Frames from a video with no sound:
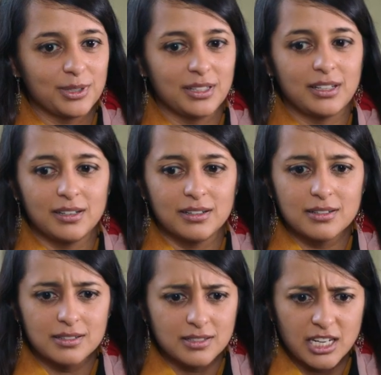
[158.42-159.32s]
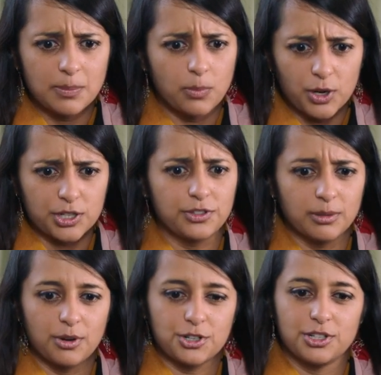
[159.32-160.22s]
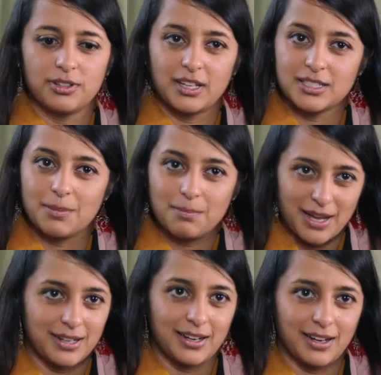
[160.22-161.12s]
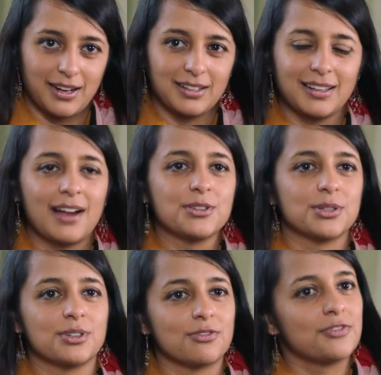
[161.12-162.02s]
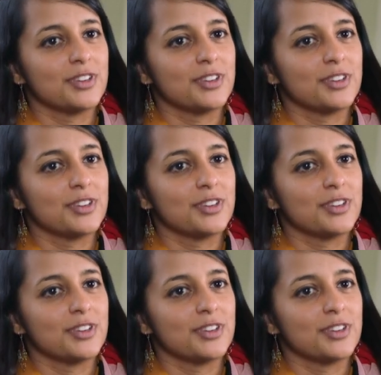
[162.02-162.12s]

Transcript: really deep, wonderful, emotional things embedded in it. It allows you to